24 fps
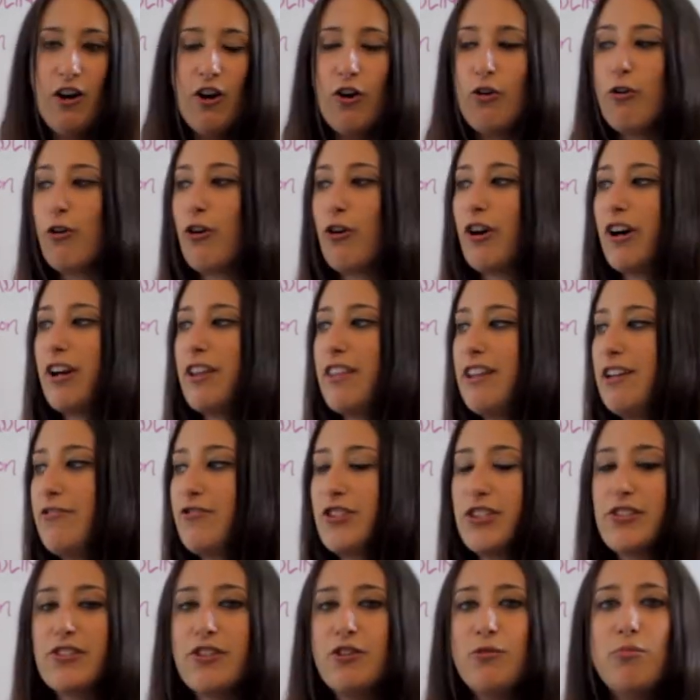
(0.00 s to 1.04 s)
Or they've
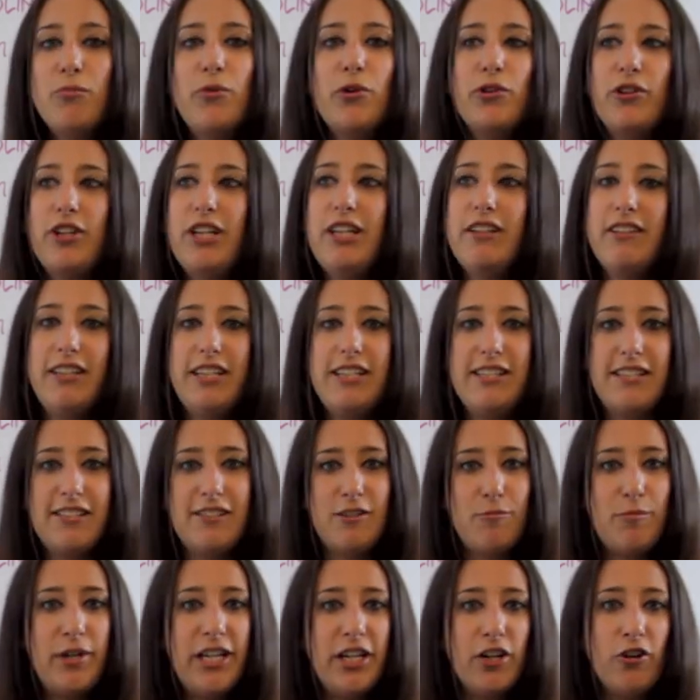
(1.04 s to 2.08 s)
just completely
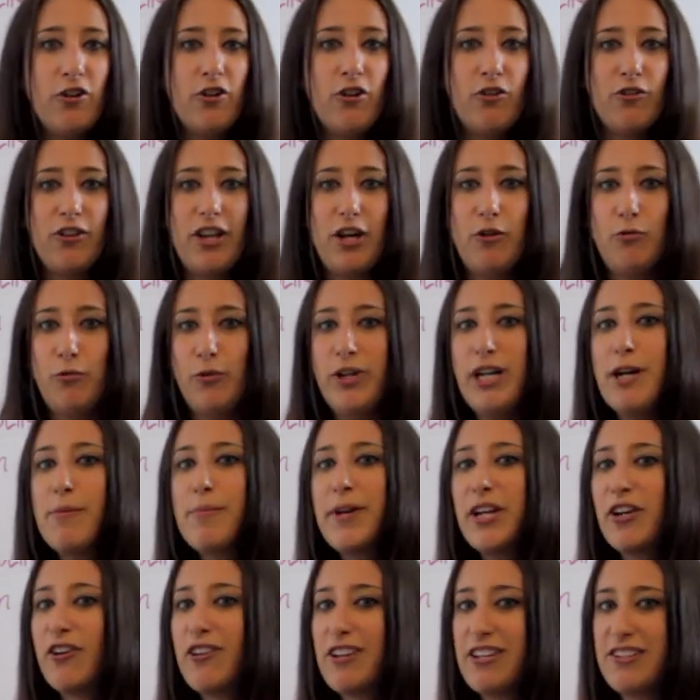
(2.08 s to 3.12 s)
disappeared, or they
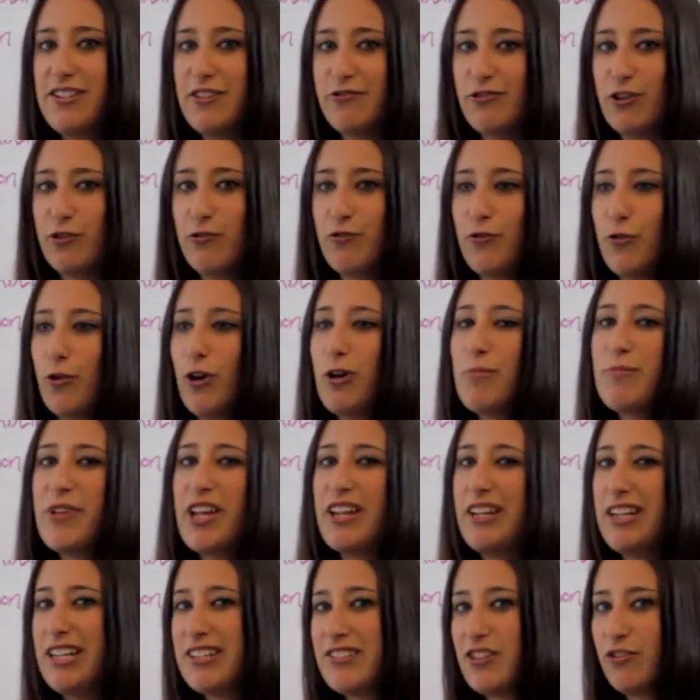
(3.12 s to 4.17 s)
reappear in a different form
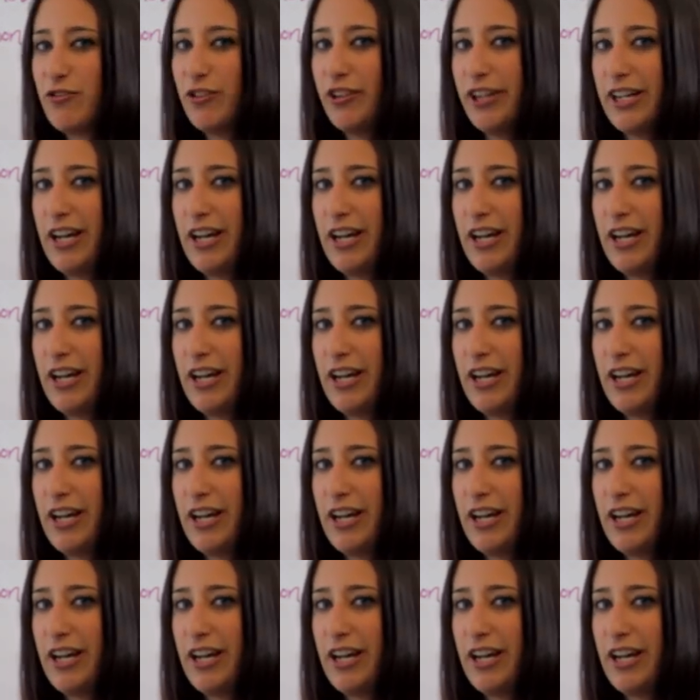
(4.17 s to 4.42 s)
that isn't really